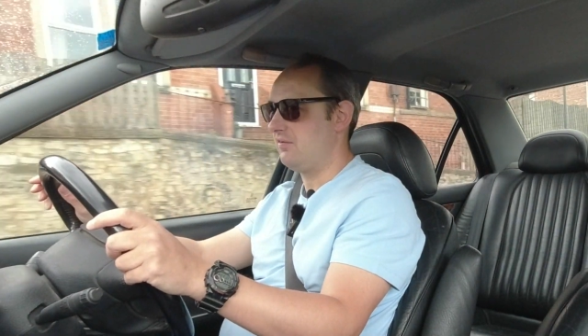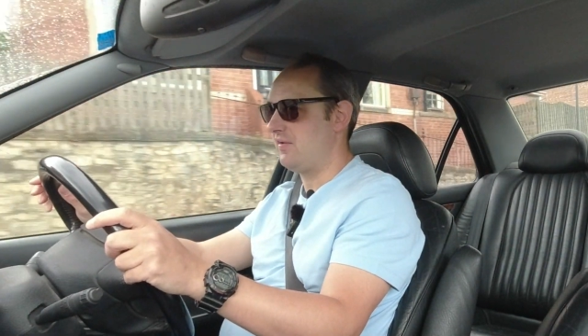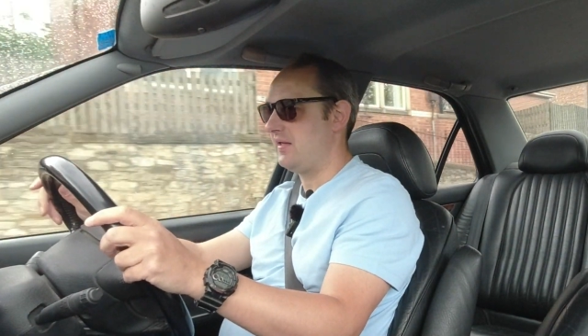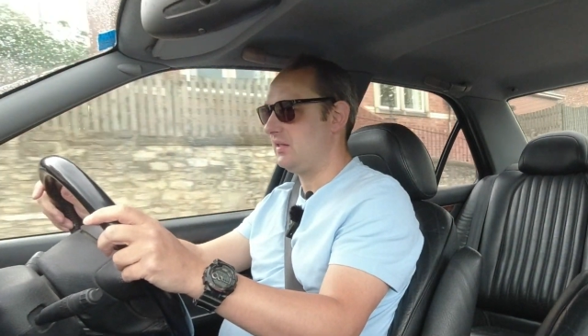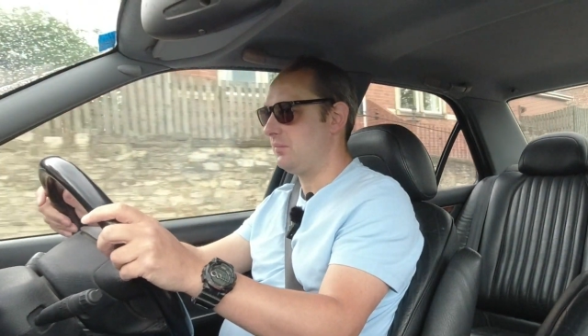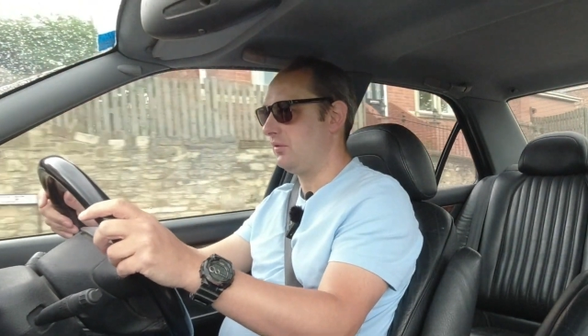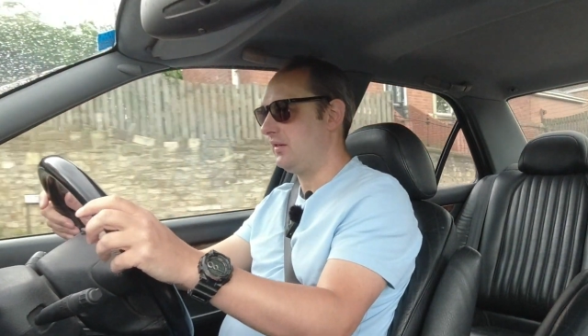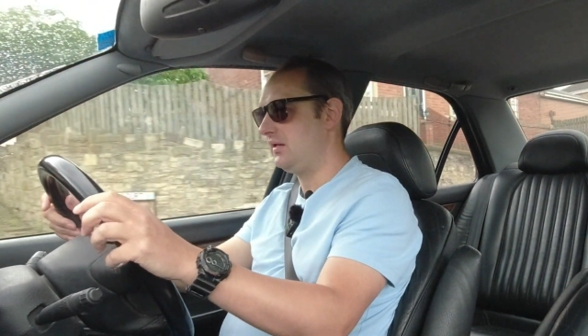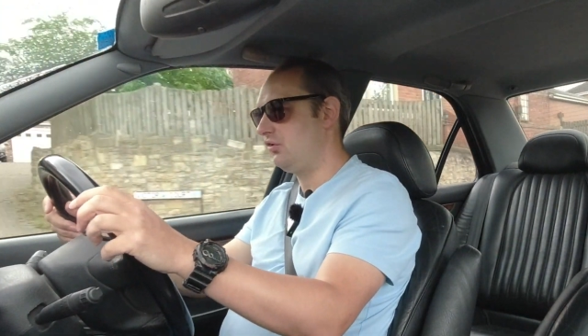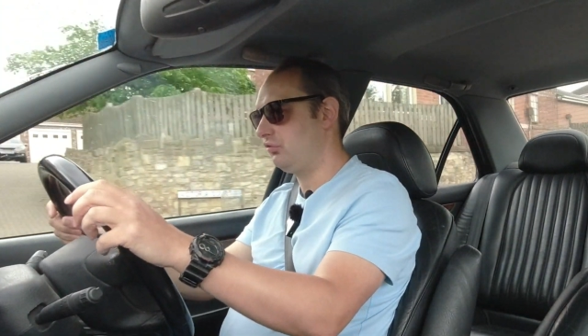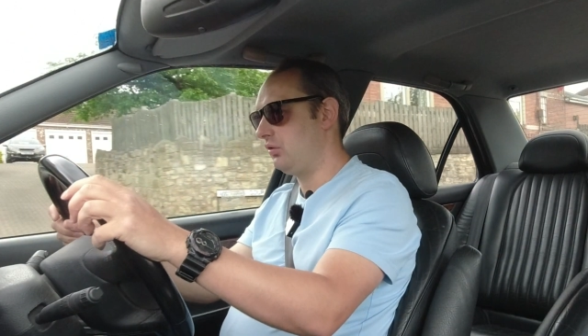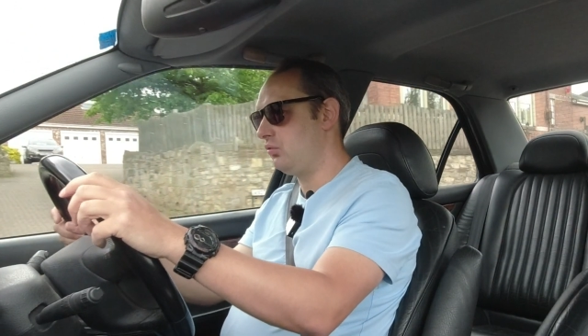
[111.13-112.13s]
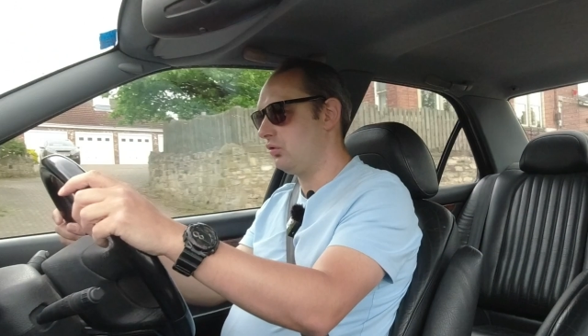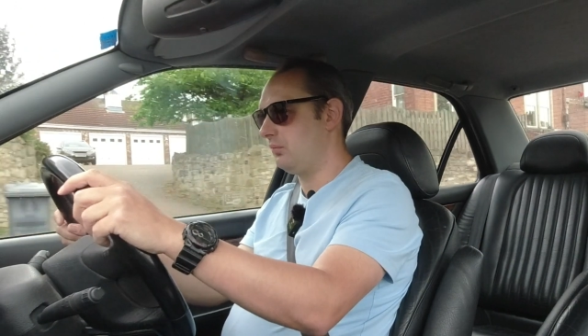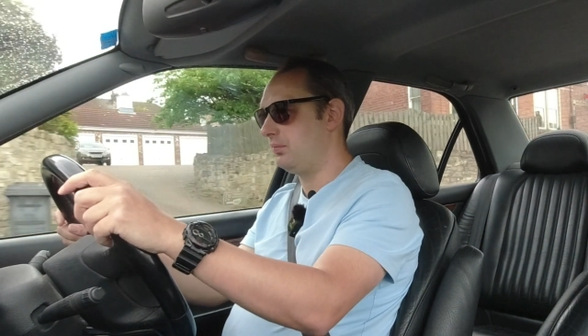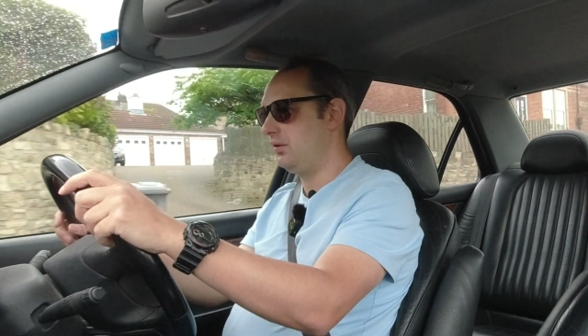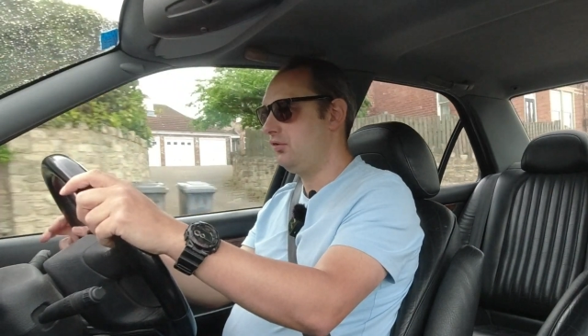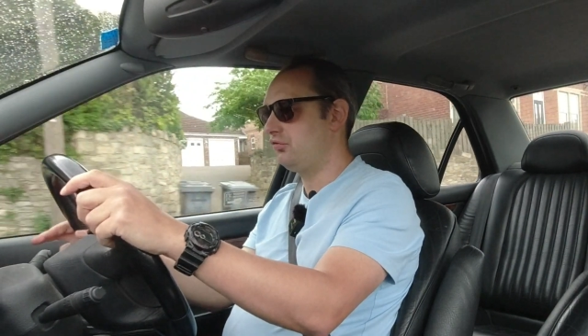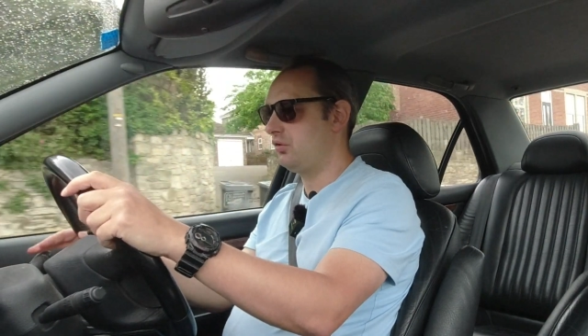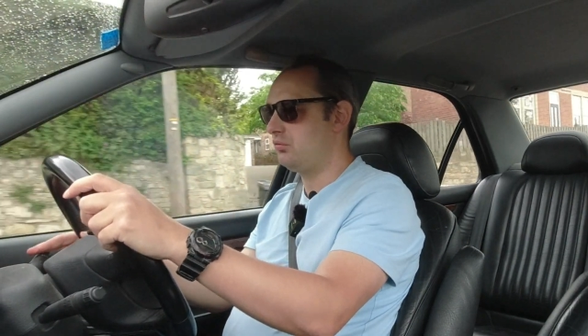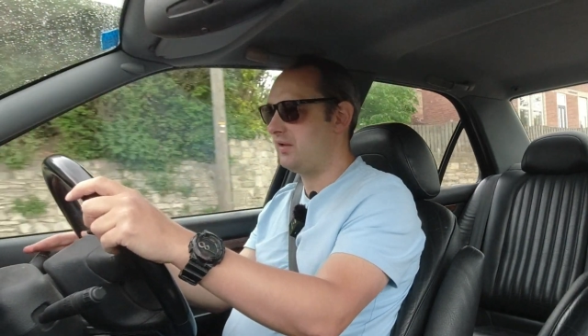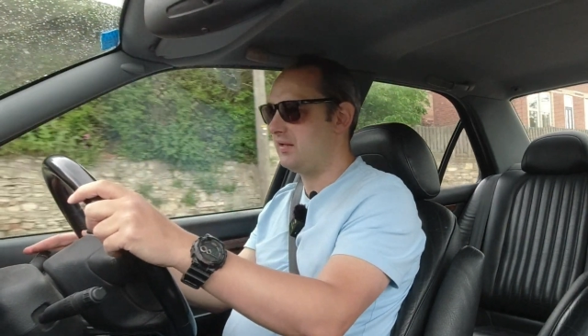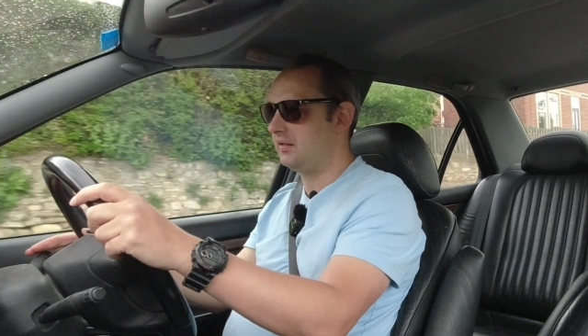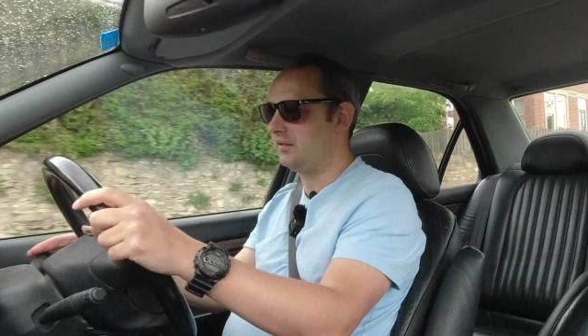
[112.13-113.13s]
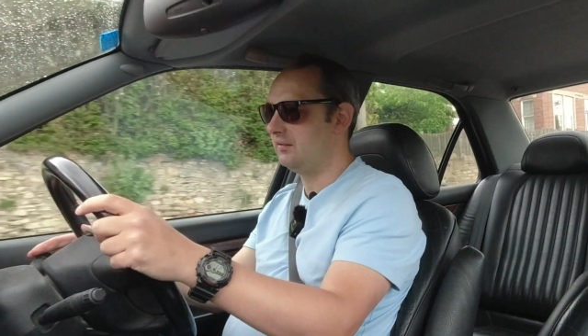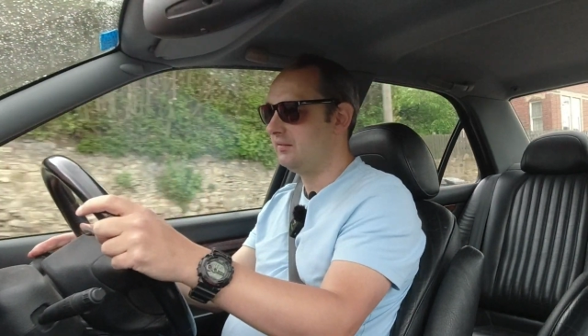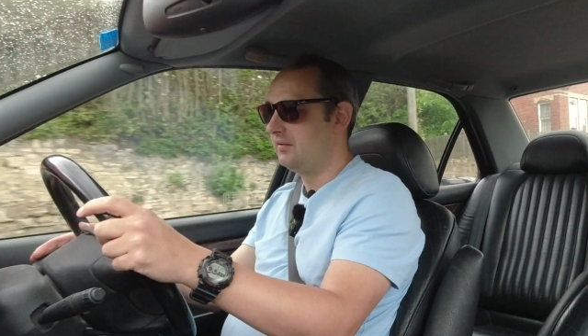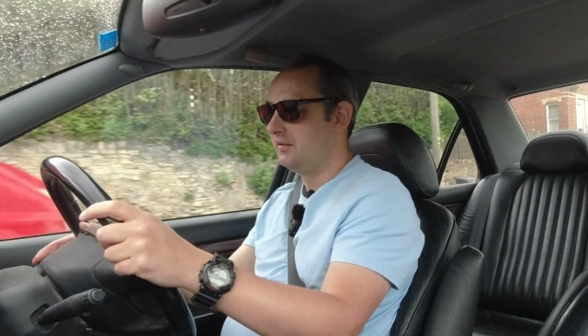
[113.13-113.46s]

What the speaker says: available in his local Peugeot dealer.